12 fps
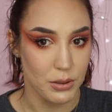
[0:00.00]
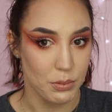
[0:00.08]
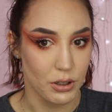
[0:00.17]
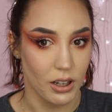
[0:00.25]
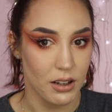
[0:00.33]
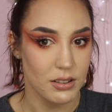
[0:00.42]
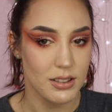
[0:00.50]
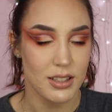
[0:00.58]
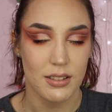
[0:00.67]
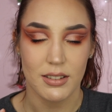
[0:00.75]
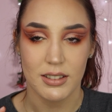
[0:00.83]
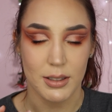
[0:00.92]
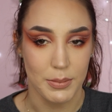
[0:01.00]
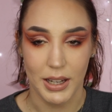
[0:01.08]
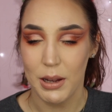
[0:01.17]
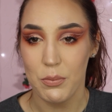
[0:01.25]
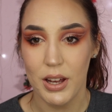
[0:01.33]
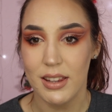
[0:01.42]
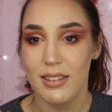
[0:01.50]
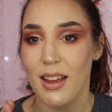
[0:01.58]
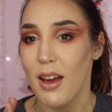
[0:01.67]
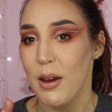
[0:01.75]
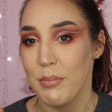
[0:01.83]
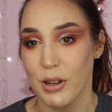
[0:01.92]
of products to begin with,
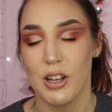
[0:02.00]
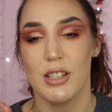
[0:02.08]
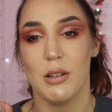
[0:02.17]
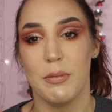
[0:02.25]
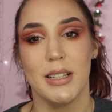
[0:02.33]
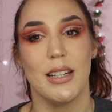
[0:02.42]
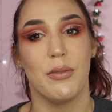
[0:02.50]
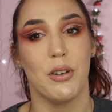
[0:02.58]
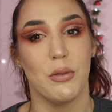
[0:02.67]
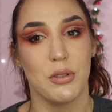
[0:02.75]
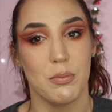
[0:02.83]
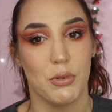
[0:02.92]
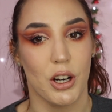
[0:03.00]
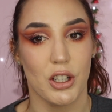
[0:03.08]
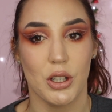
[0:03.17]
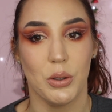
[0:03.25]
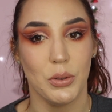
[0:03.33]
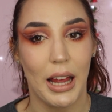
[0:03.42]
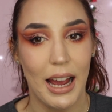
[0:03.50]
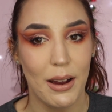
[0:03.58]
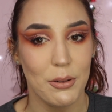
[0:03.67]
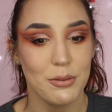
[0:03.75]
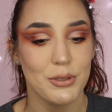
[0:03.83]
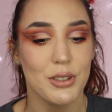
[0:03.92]
because it will be difficult to brush it all
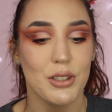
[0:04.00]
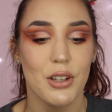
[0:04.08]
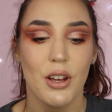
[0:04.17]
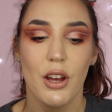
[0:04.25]
out.